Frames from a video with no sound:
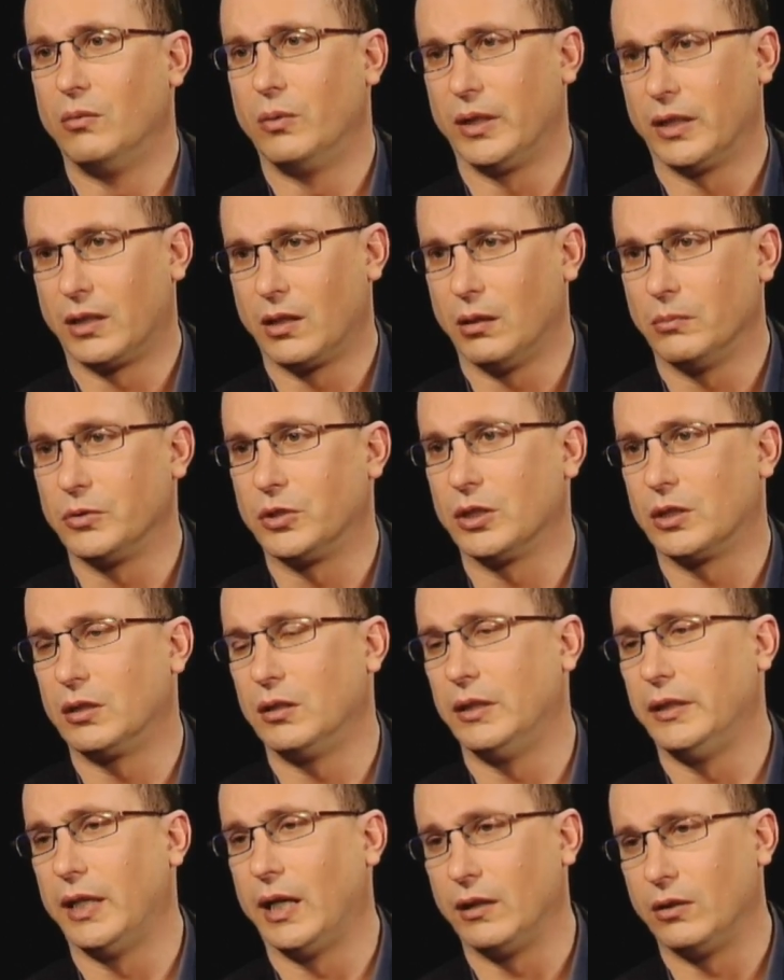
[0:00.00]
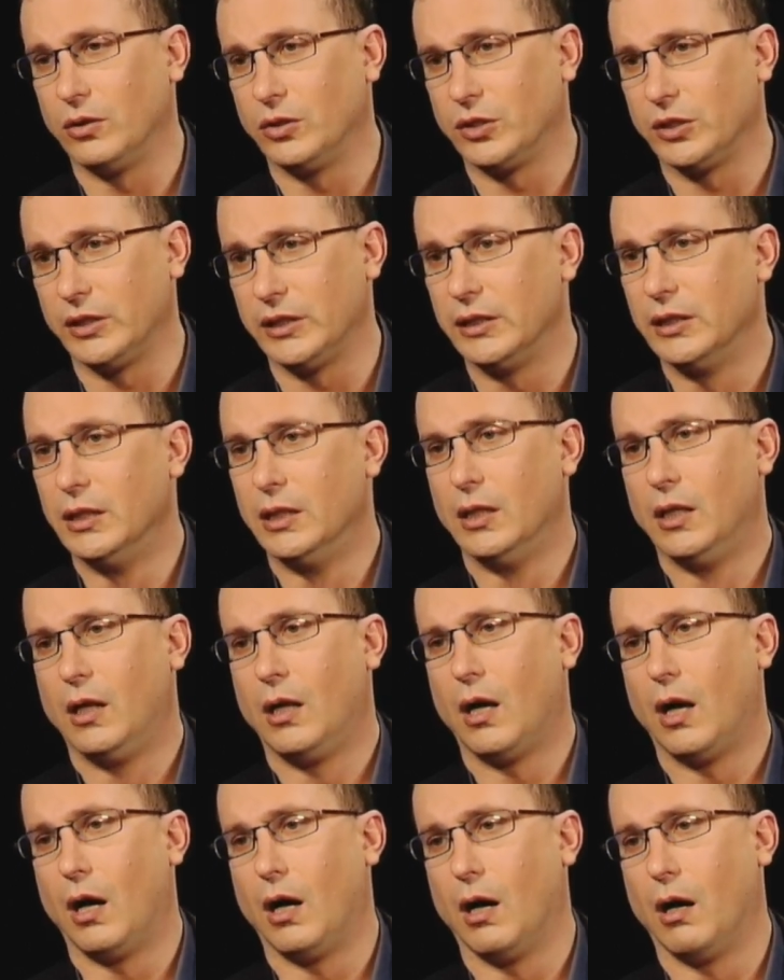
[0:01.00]
when it comes to clean energy.
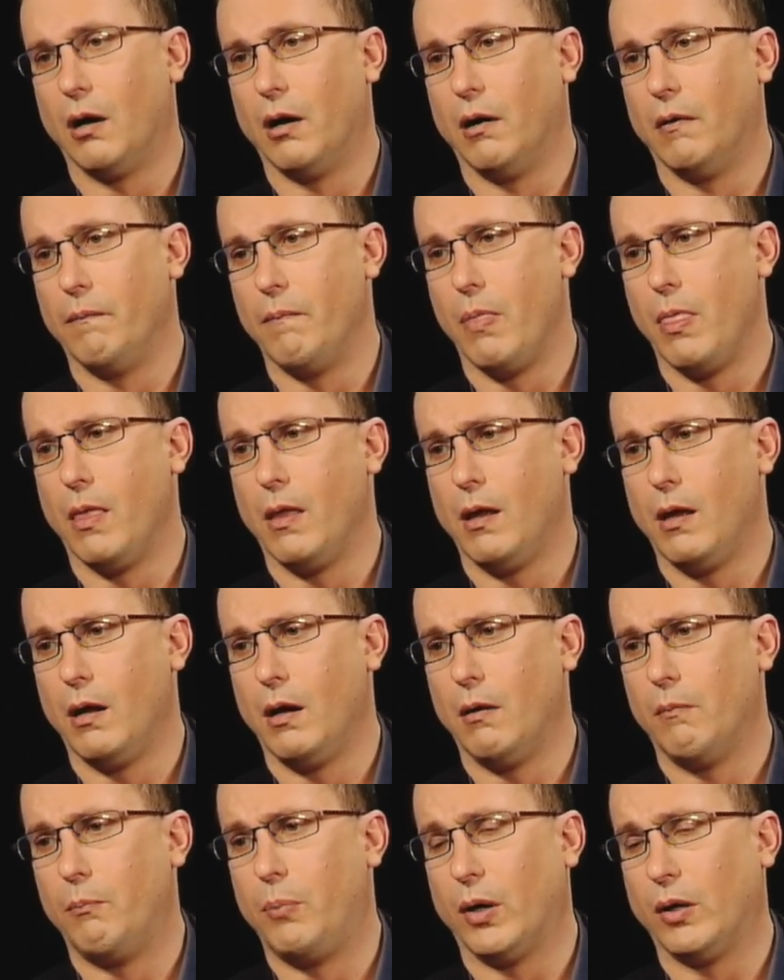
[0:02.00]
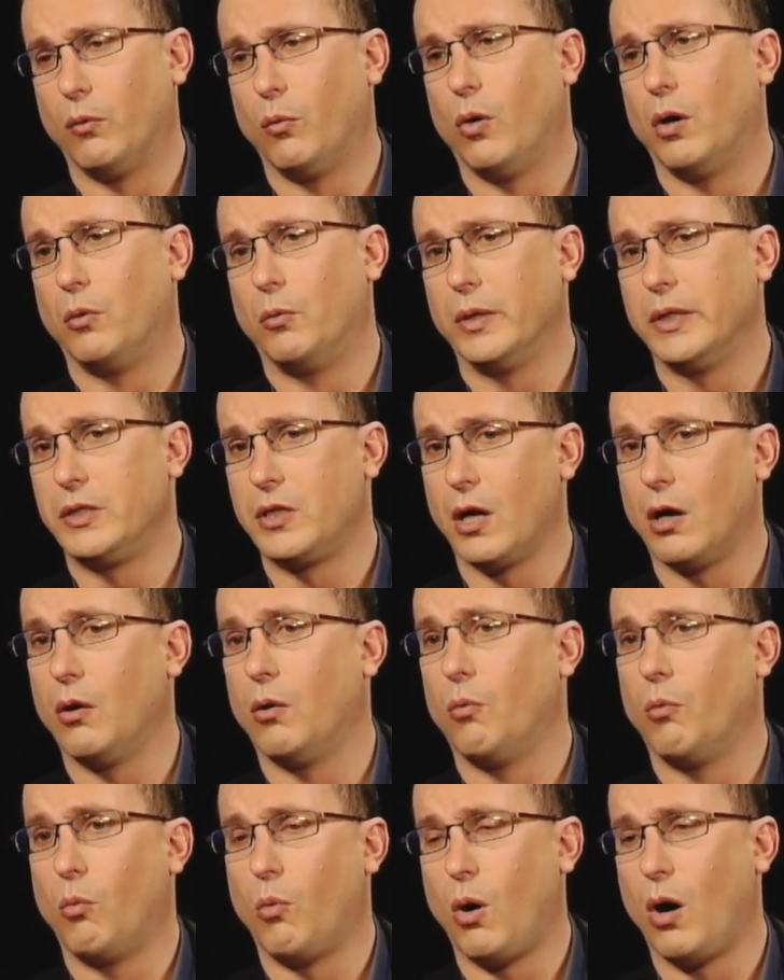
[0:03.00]
But what we
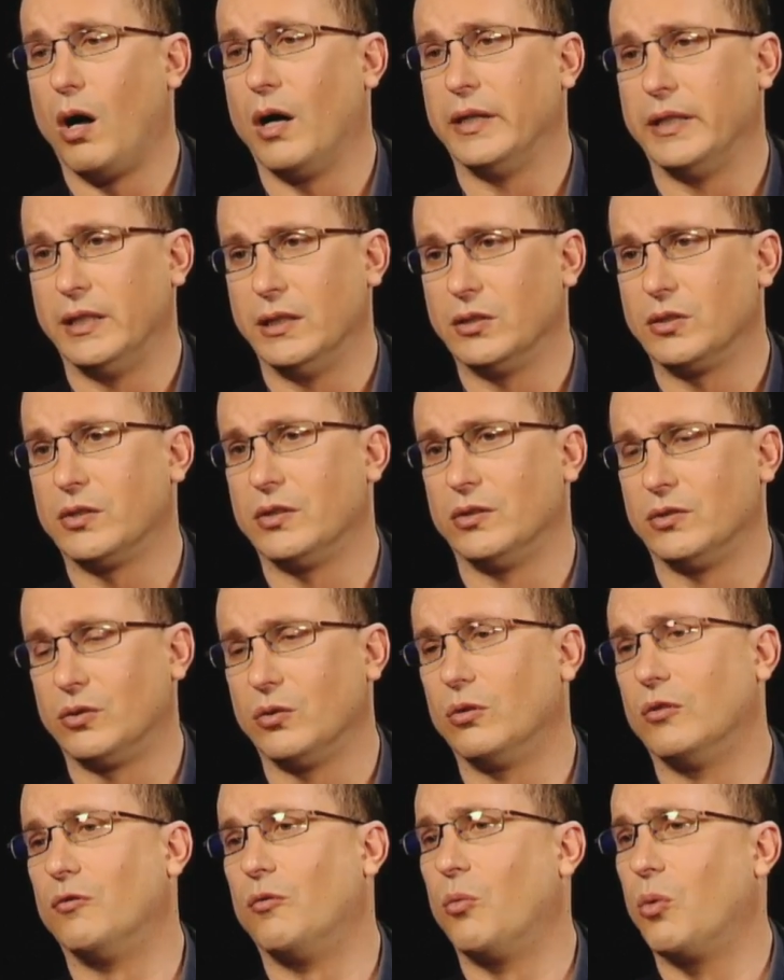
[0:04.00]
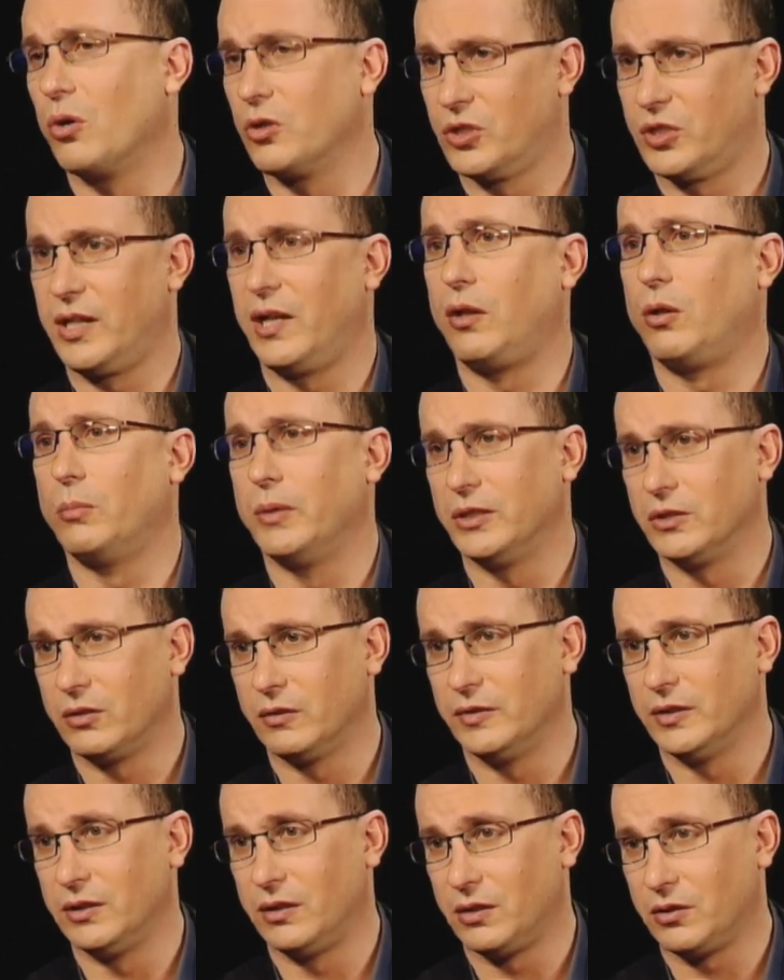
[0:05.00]
don't want is the sort of worst elements
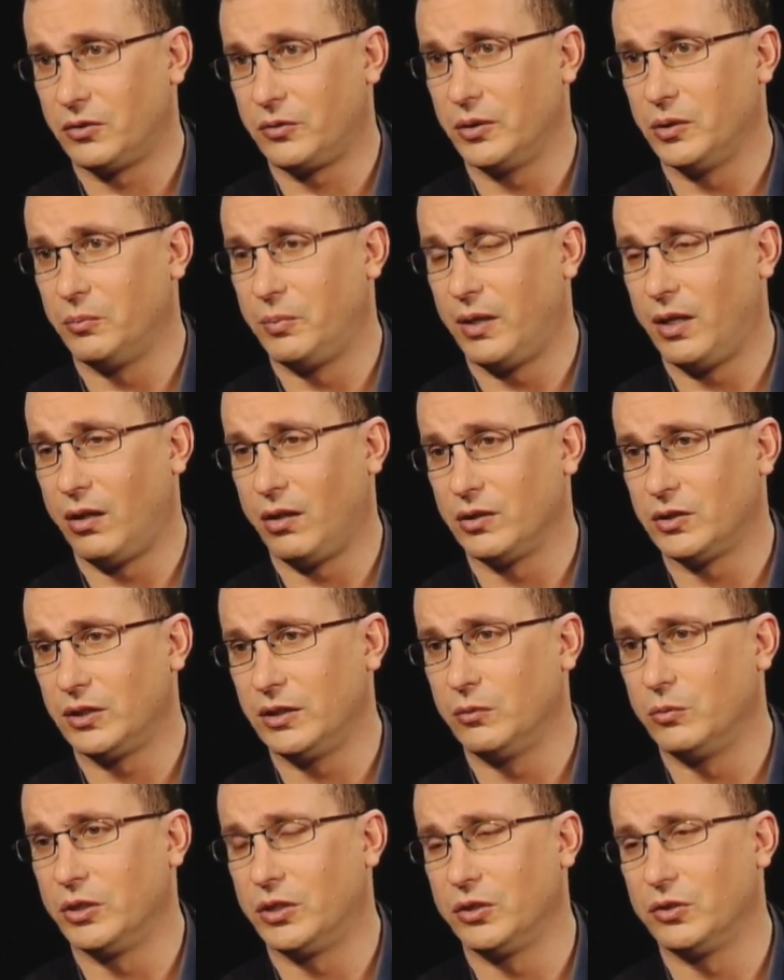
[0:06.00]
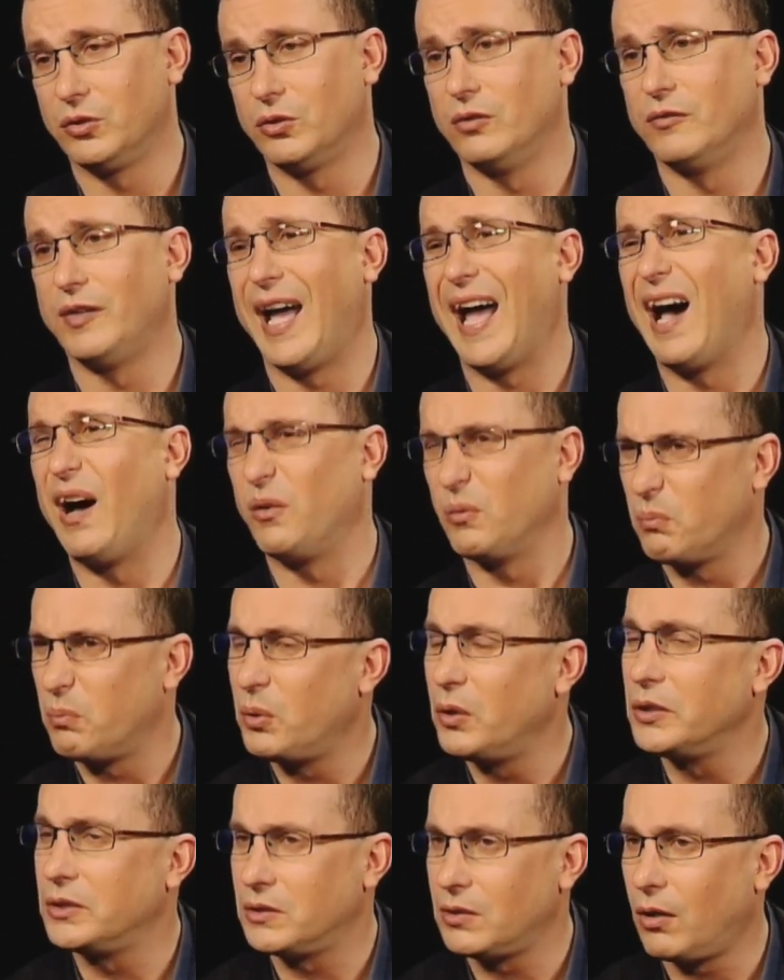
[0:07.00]
of industrial policy, which is sort of
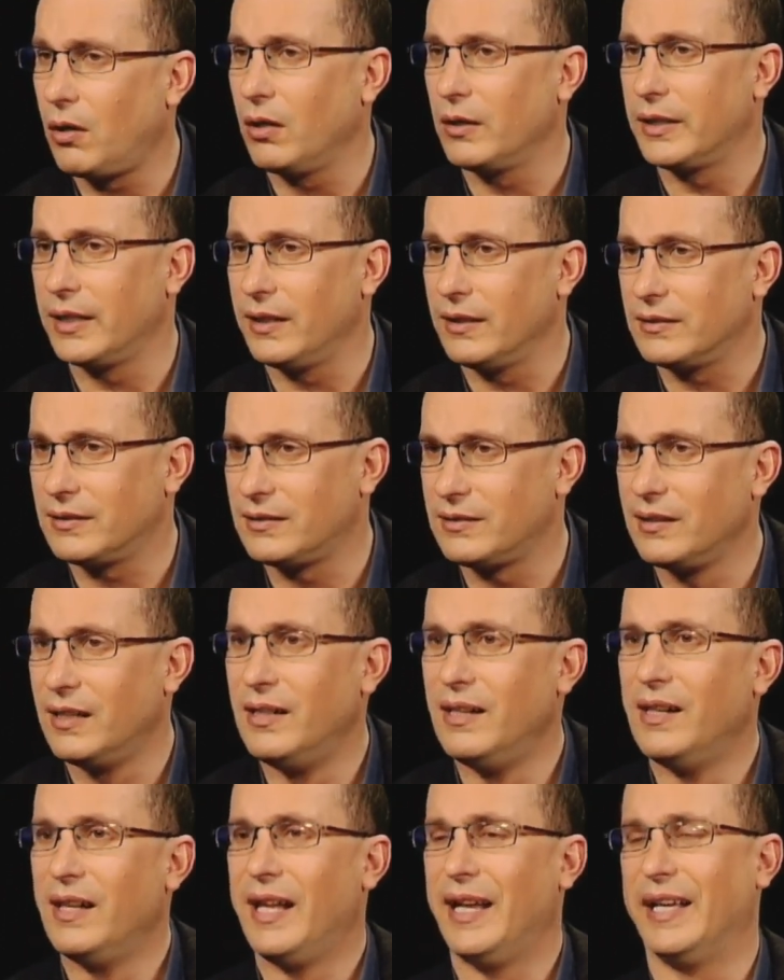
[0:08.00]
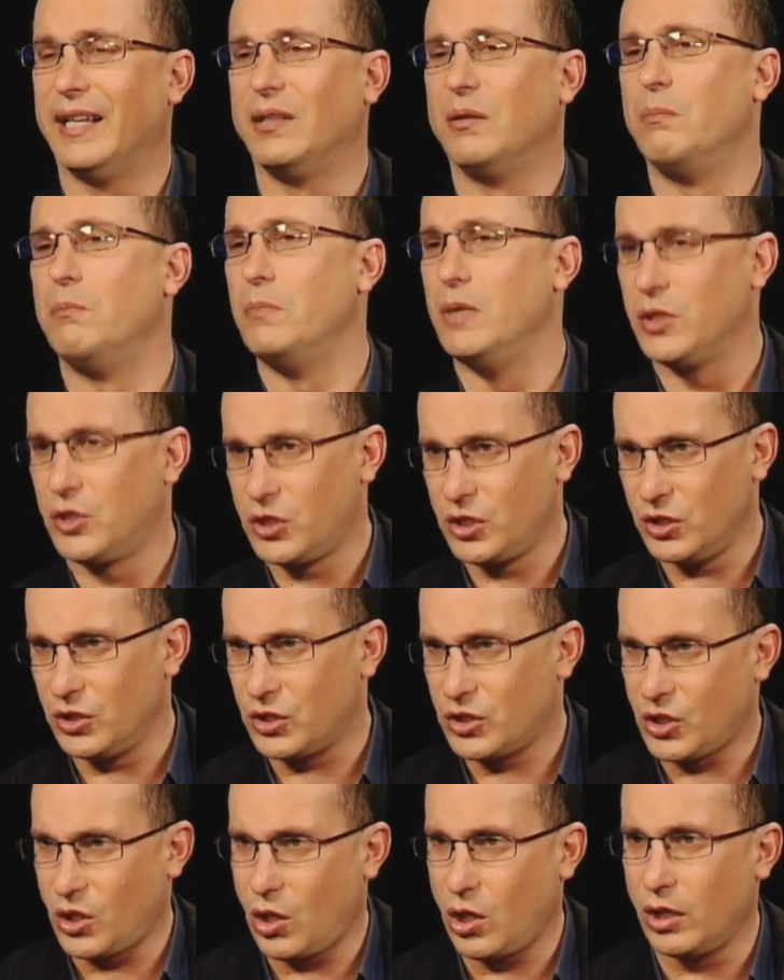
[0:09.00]
output targets and
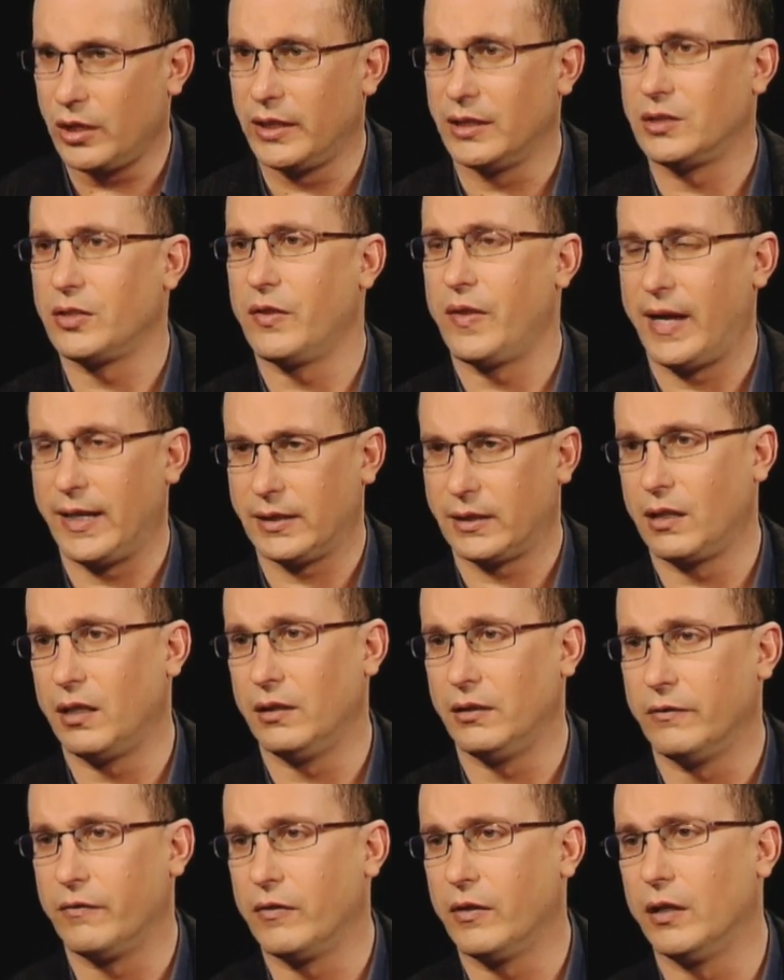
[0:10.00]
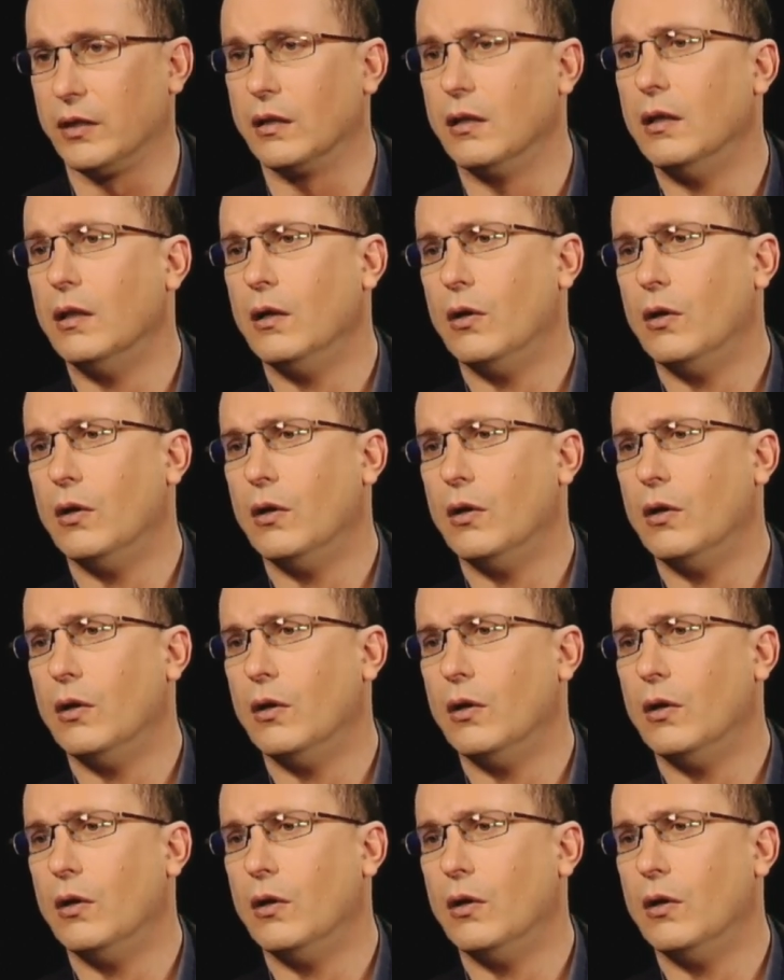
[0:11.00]
emissions targets, that kind of thing.